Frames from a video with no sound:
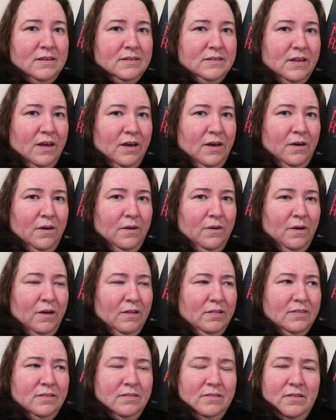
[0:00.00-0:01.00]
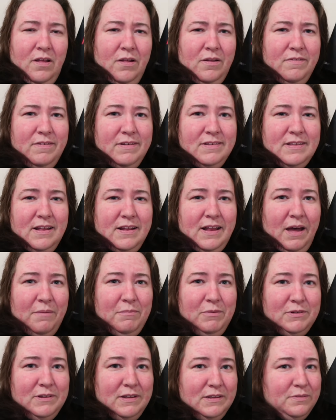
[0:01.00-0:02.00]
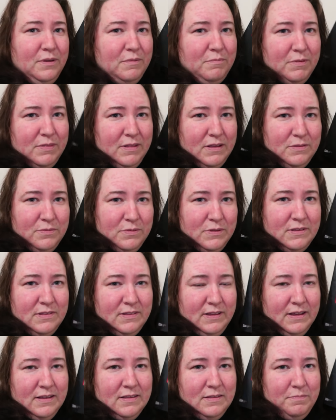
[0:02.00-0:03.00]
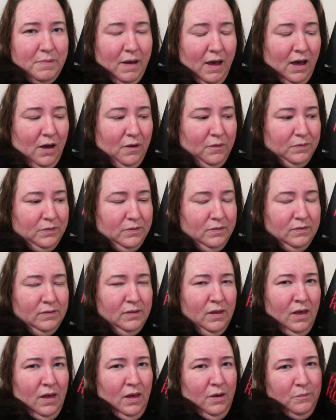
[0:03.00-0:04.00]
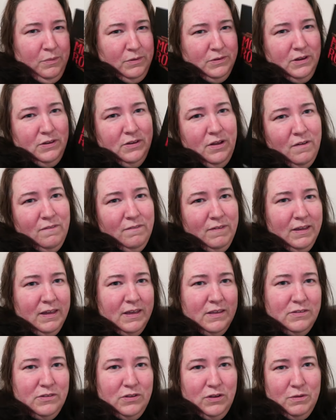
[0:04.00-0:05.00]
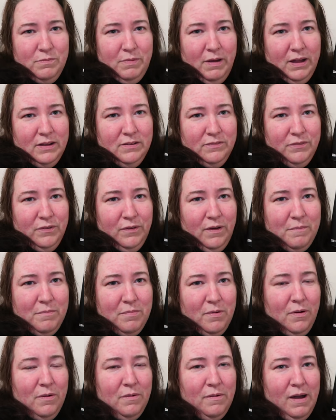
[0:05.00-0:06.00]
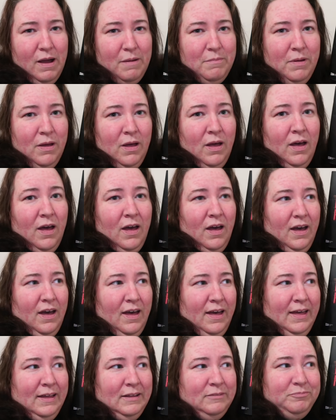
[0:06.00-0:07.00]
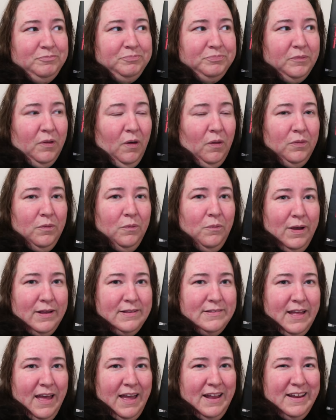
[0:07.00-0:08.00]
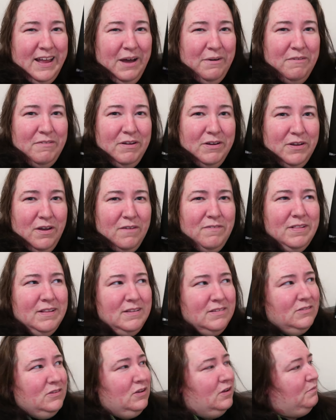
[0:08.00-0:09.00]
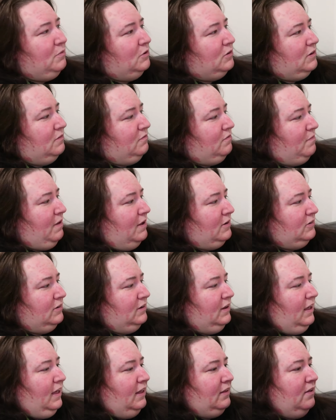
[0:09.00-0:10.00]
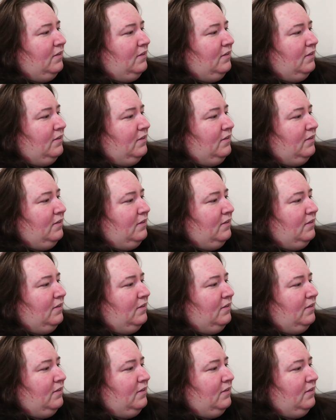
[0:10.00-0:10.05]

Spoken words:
So I don't know if I said how much this one, but this was £6, which I don't think is too bad for a programme on the West End. However, I don't think there's too much information here.